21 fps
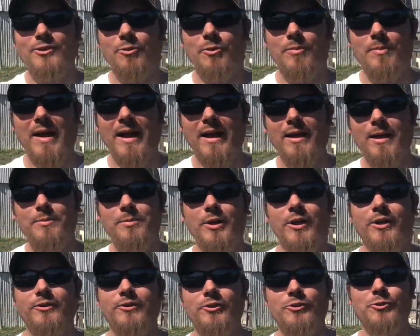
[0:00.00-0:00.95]
so we're back up
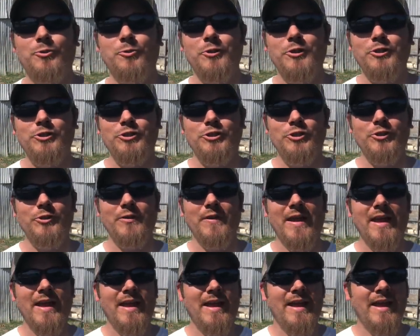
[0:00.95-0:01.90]
here at the squeeze chute,
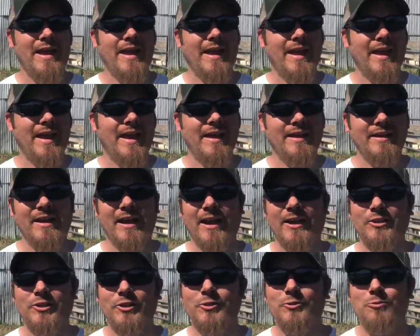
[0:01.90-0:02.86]
and
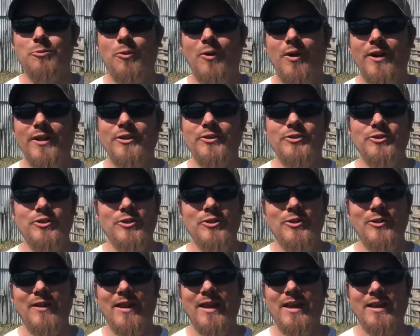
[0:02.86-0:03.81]
I just wanted
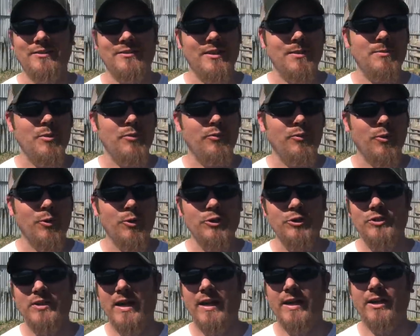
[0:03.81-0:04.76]
to, like I said before,
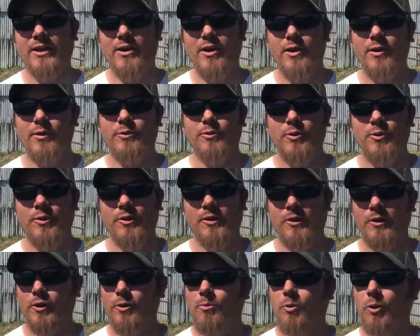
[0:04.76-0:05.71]
just kind of go through in a
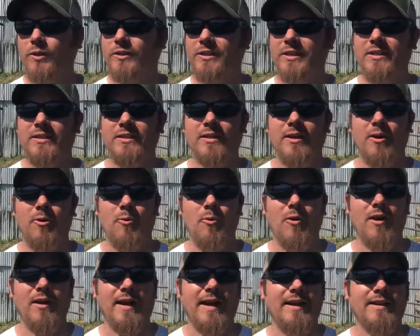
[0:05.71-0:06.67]
little more detail
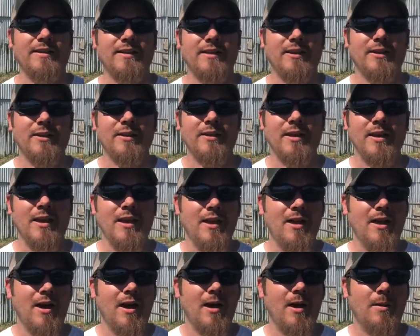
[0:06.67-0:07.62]
what I did
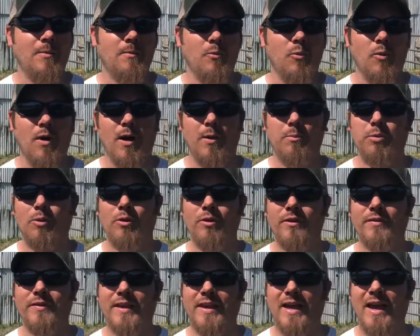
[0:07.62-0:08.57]
um, while
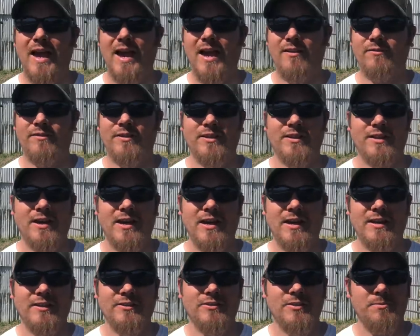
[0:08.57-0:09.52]
pulling the calf and
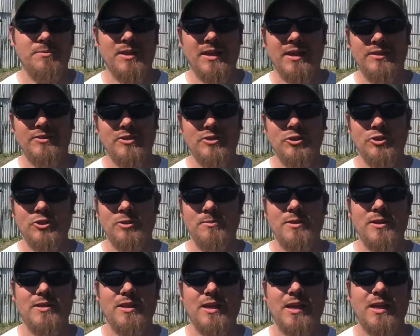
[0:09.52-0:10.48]
kind of some things that you should
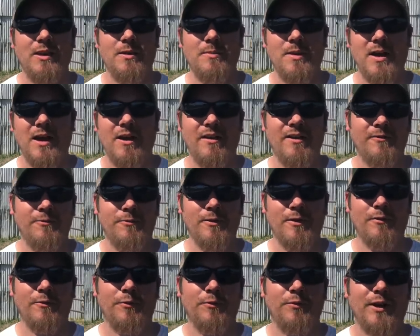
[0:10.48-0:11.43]
be thinking about if
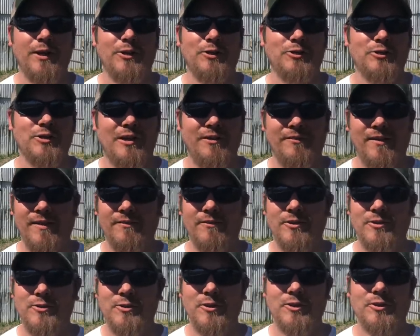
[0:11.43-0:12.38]
you ever find yourself having
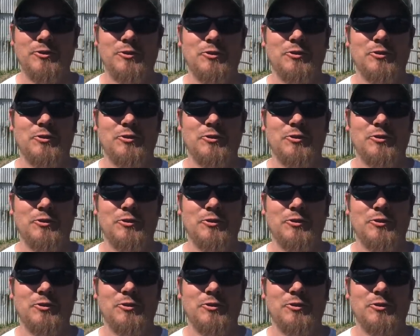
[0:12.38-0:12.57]
to do this